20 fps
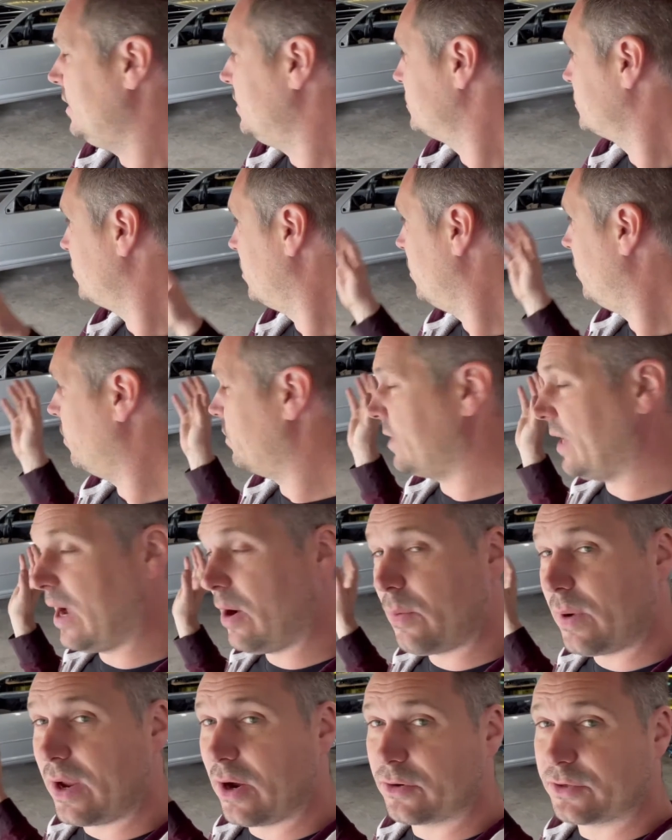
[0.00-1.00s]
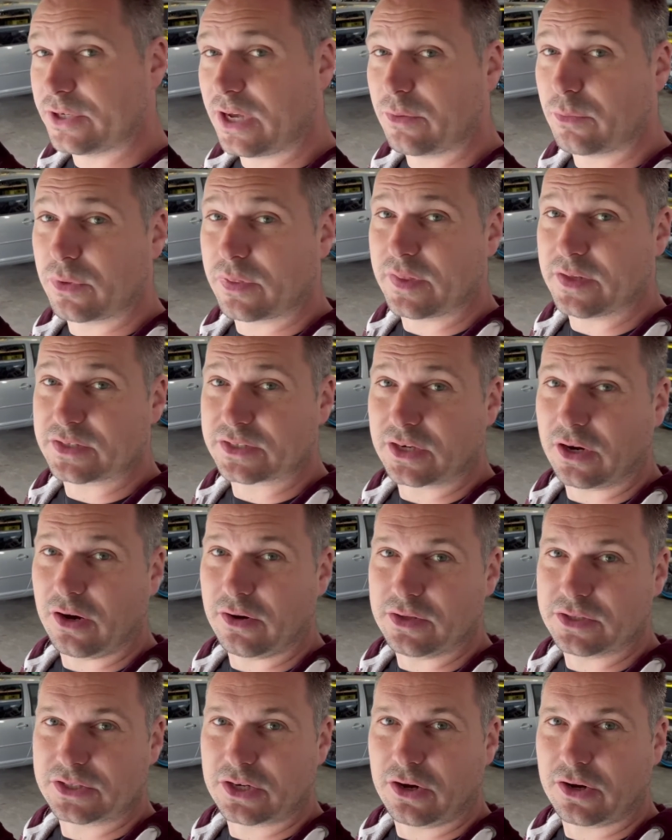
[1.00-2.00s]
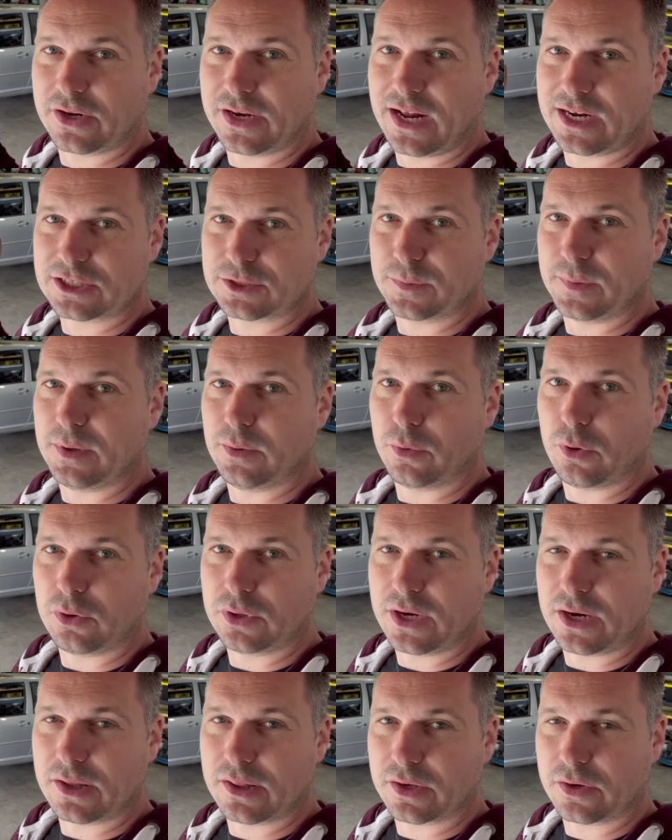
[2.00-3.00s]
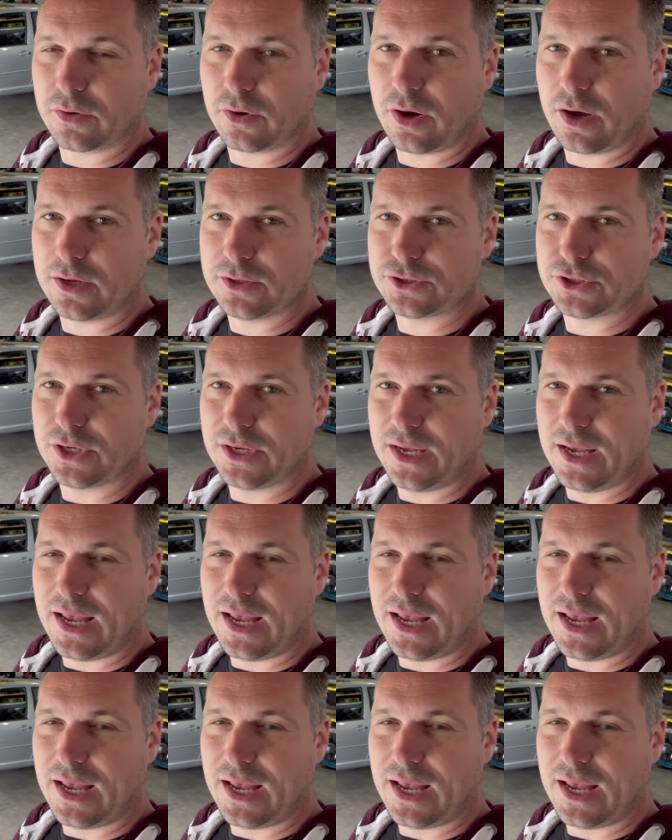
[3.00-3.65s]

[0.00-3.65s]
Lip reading: So now we are done with this car. This car can actually be rolled out of the garage.